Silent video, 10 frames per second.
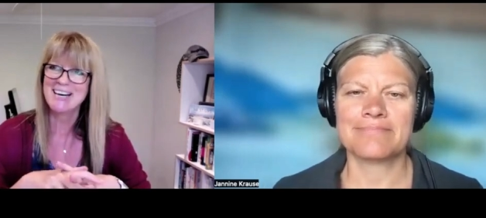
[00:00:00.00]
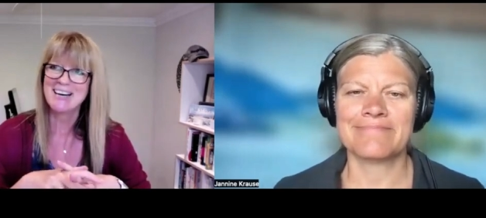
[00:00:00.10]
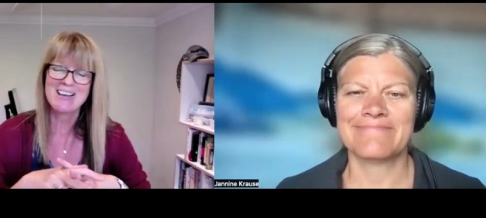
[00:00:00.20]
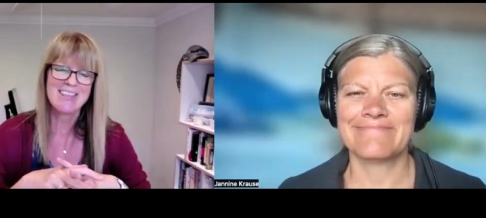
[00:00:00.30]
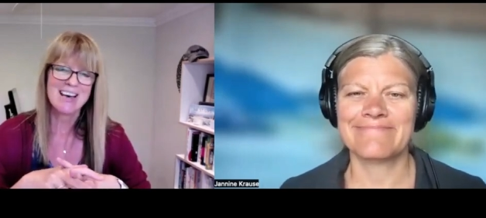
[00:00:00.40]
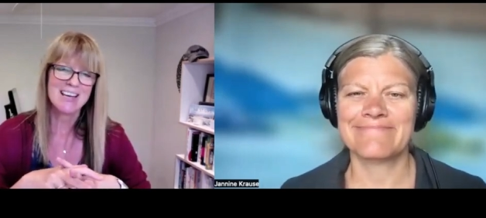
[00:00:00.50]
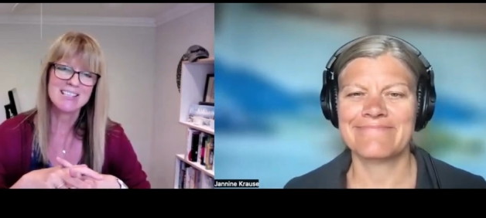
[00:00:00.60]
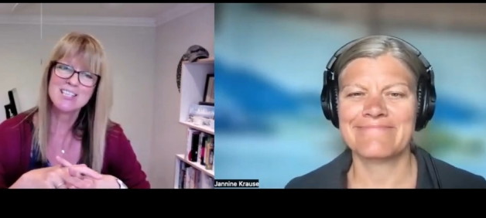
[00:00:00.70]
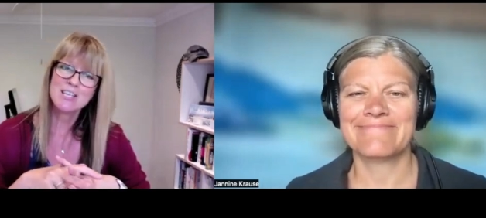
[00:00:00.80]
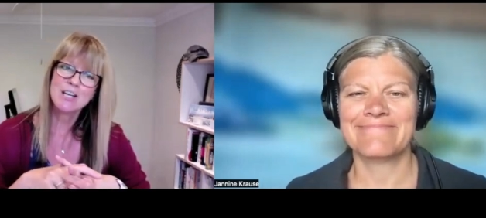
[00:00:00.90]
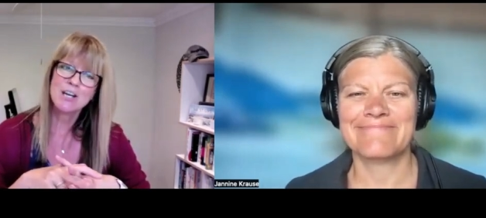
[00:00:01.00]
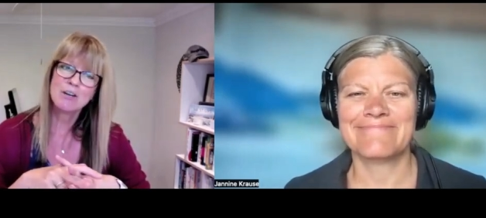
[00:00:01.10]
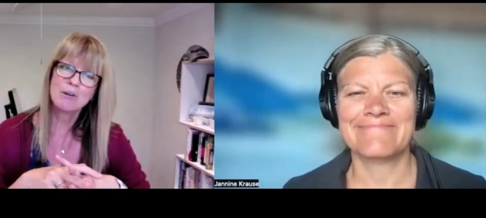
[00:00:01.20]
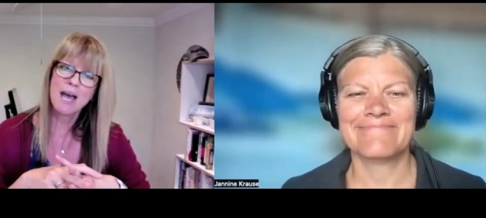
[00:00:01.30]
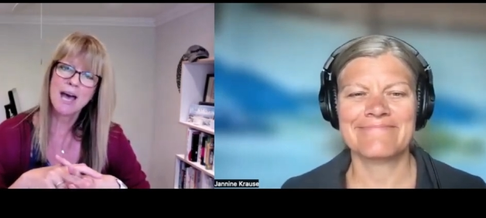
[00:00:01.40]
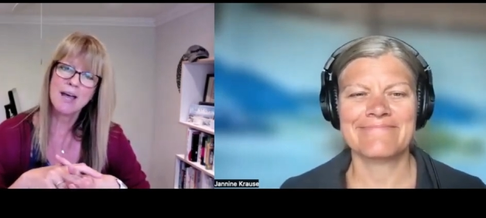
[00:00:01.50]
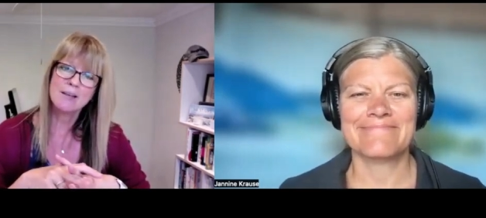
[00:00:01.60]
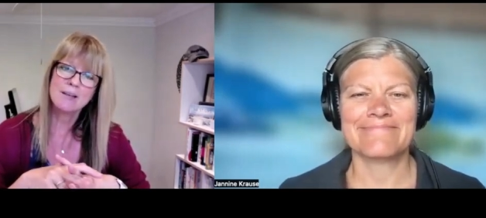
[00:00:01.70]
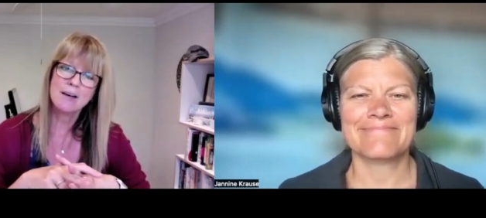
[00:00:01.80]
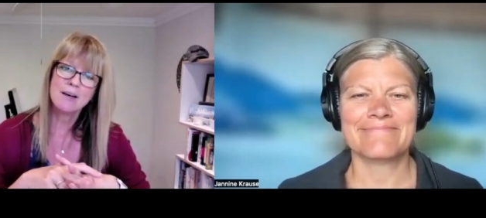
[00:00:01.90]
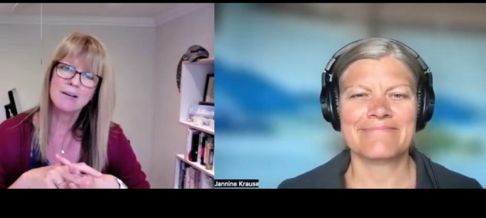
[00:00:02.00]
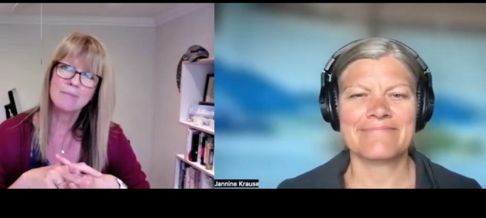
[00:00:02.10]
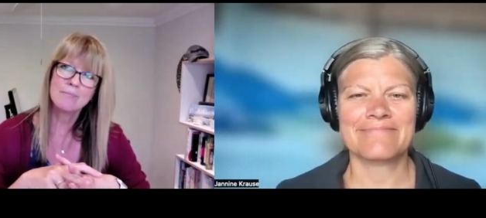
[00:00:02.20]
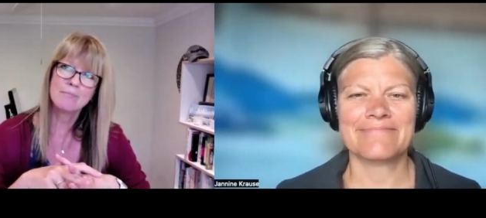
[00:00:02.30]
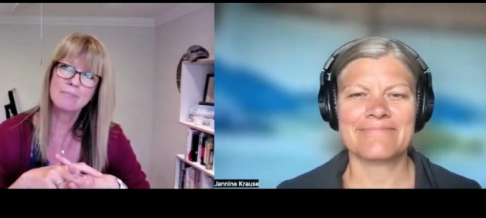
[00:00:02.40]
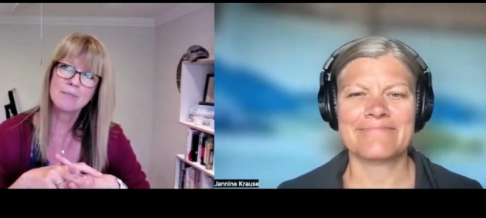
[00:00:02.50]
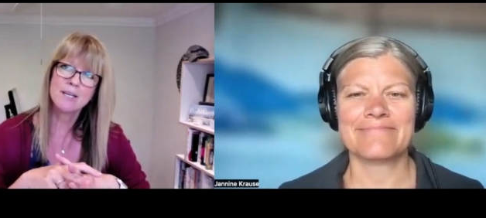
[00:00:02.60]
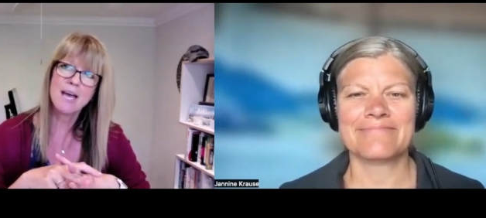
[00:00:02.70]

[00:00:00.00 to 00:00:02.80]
Speaker 1: uh, mm-hmm. that you know can um,